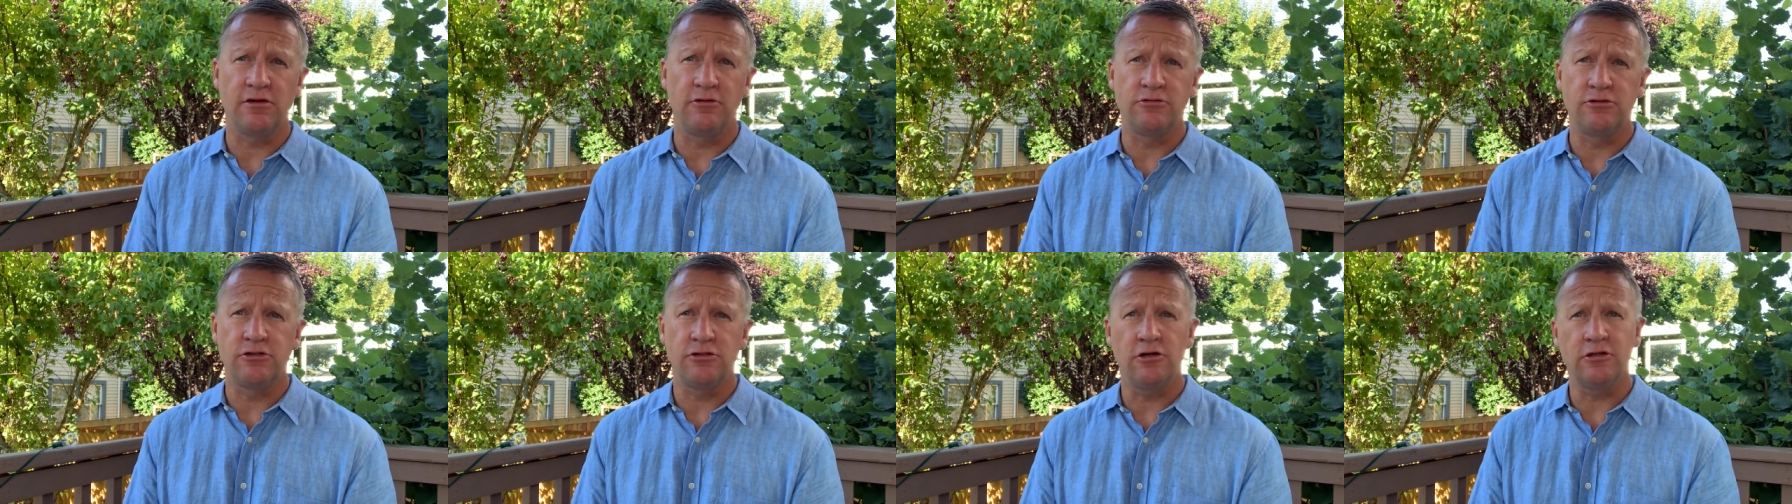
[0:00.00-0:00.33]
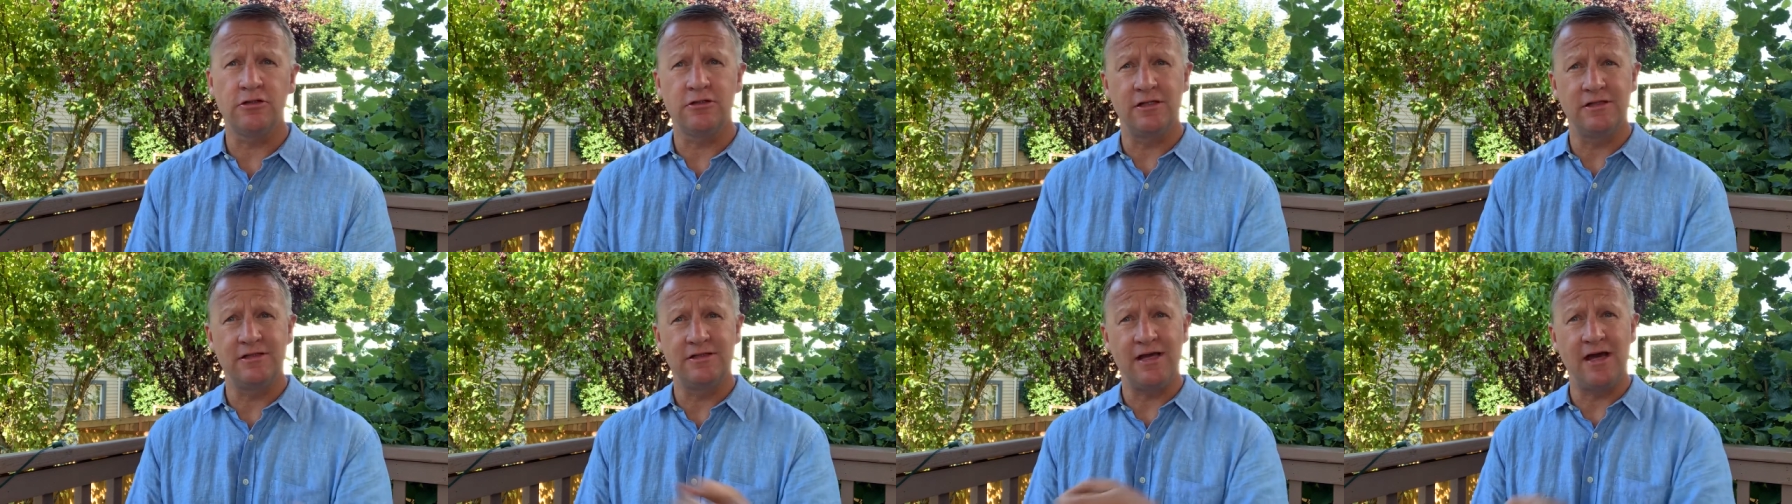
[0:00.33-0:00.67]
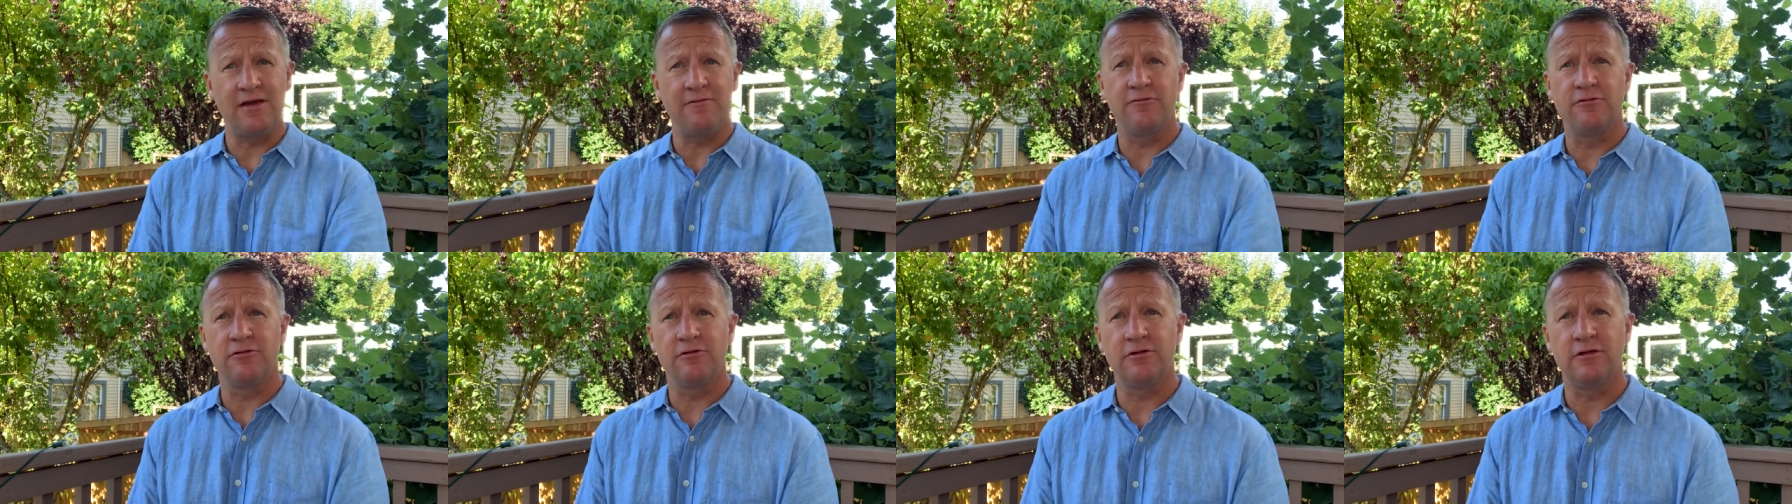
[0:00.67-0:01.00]
took to
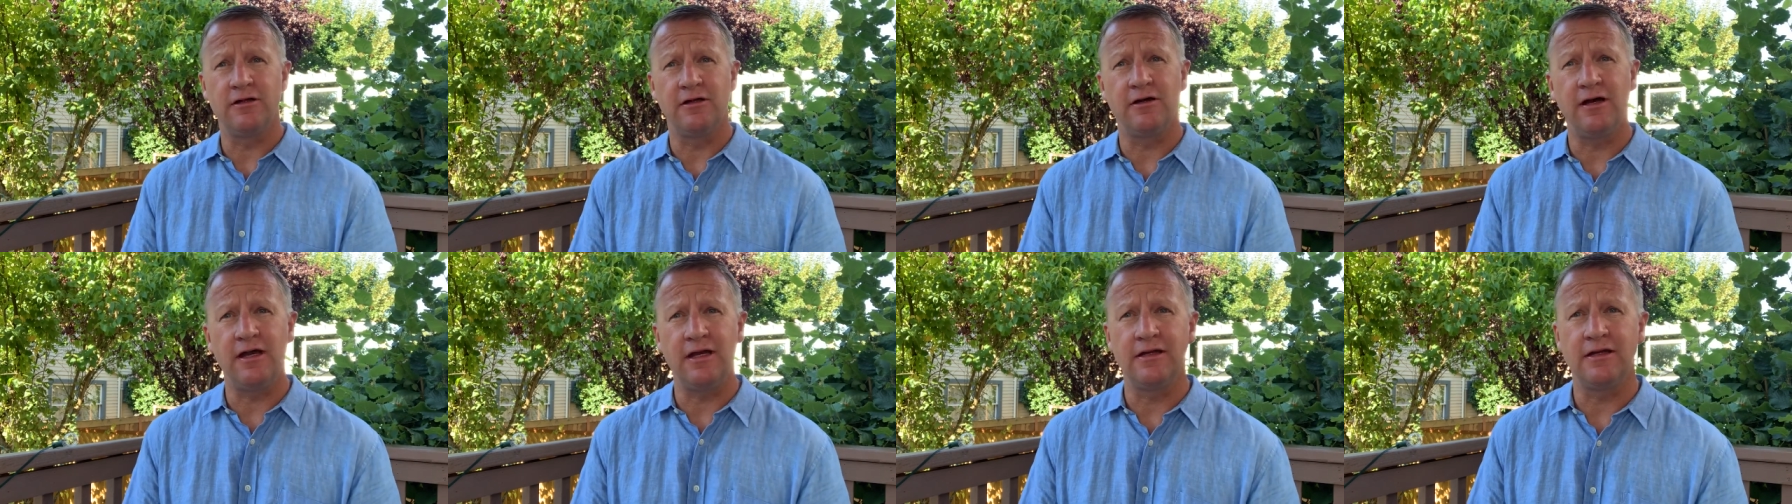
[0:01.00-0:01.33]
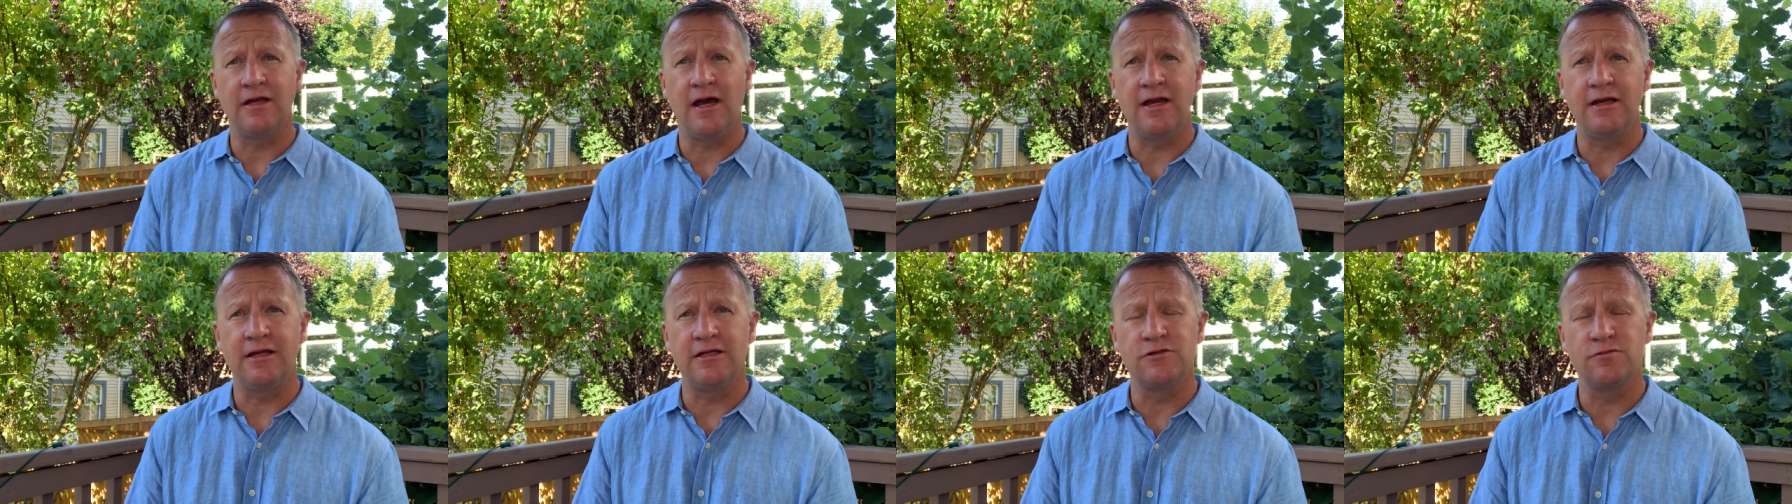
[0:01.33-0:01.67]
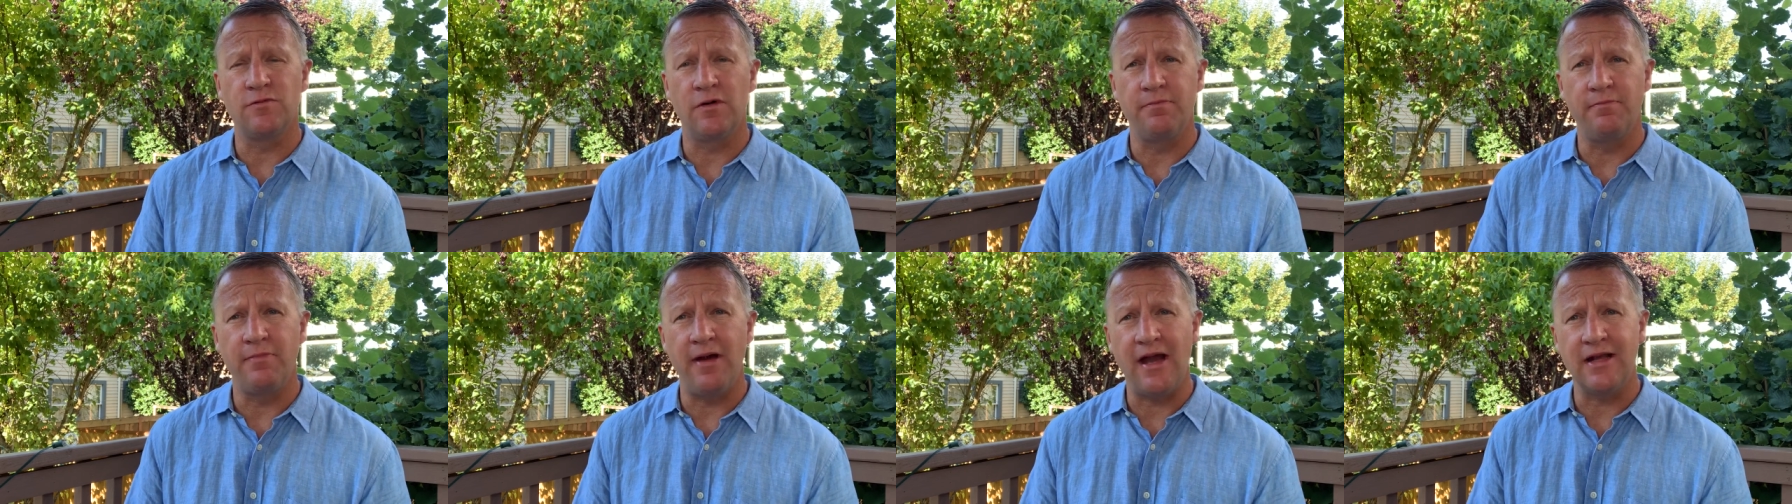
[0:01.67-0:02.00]
Denver in the late 90s,
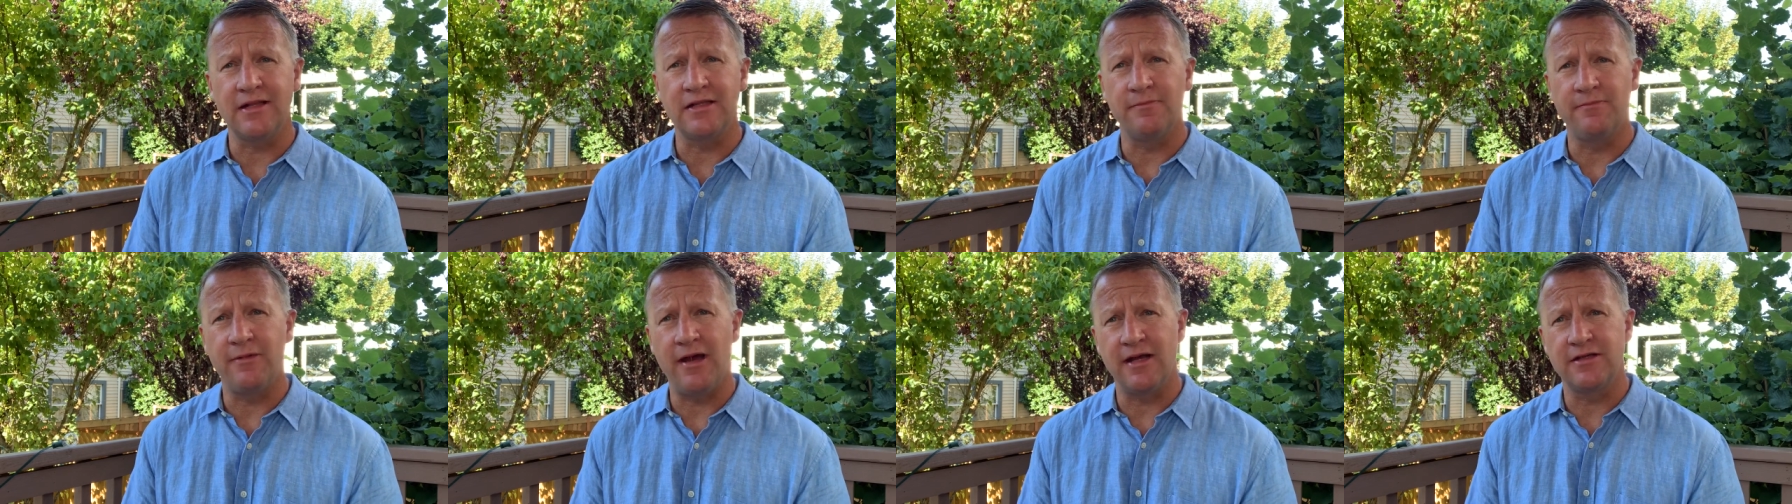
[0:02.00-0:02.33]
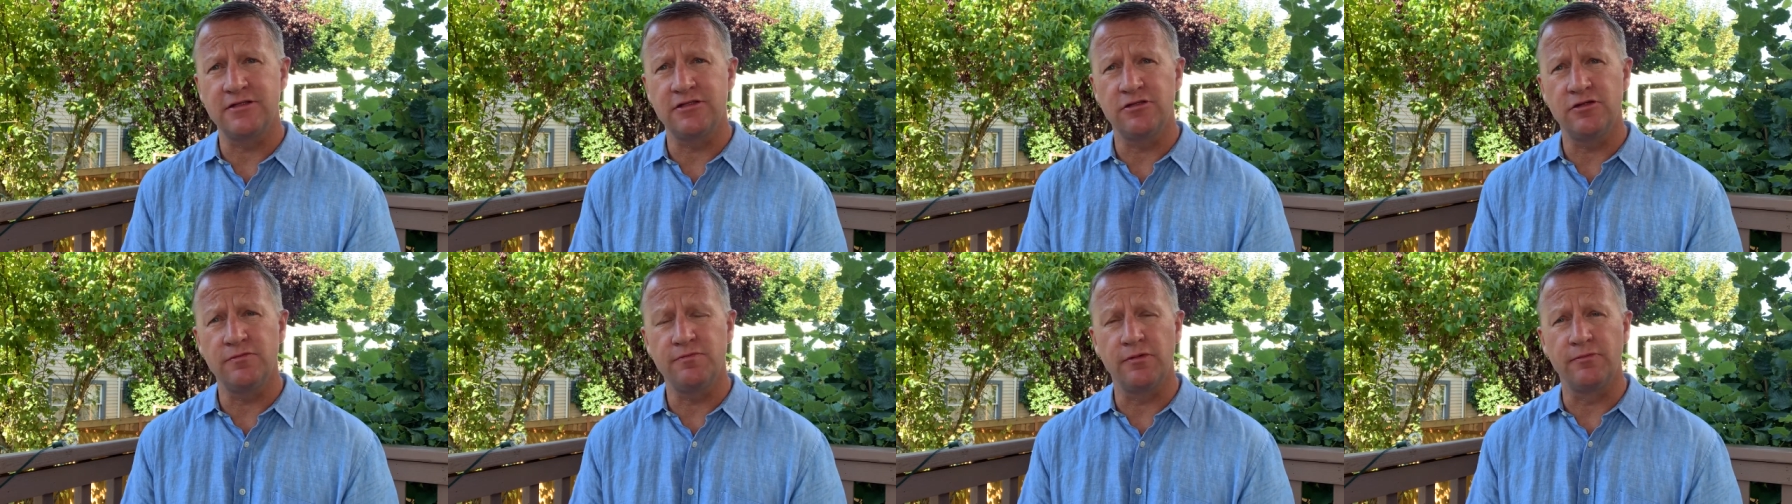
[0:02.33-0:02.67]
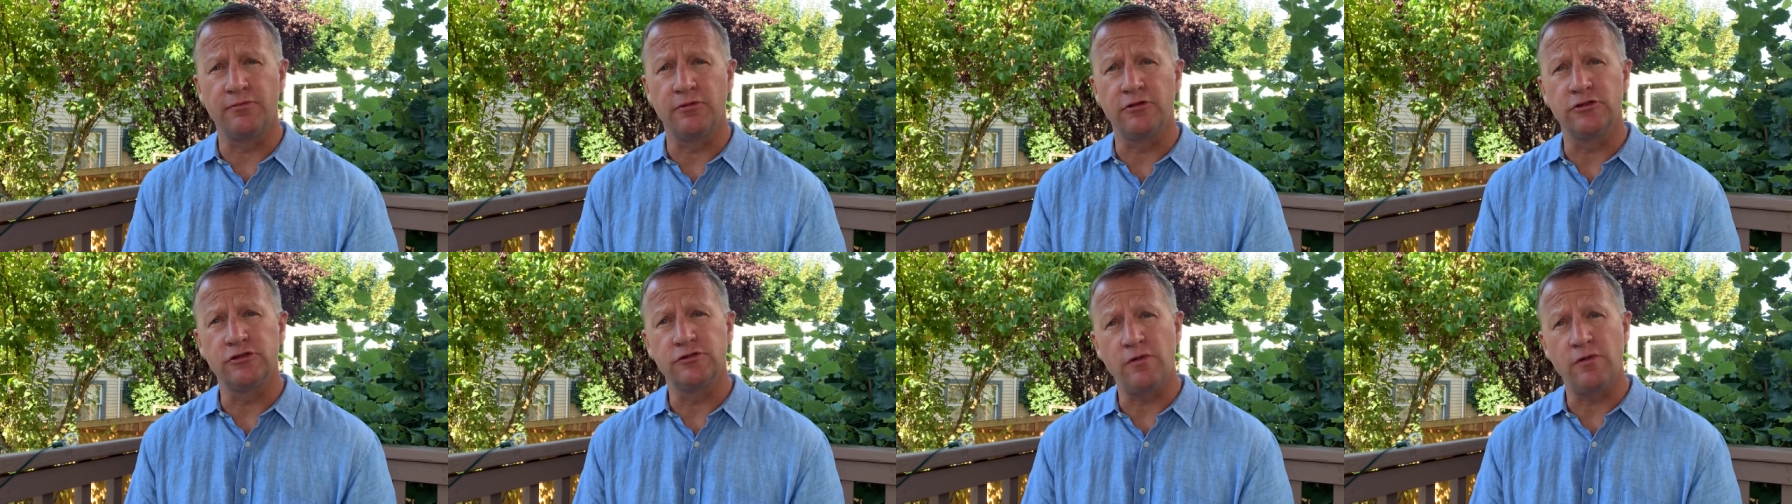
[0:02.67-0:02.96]
won back to back Super Bowls.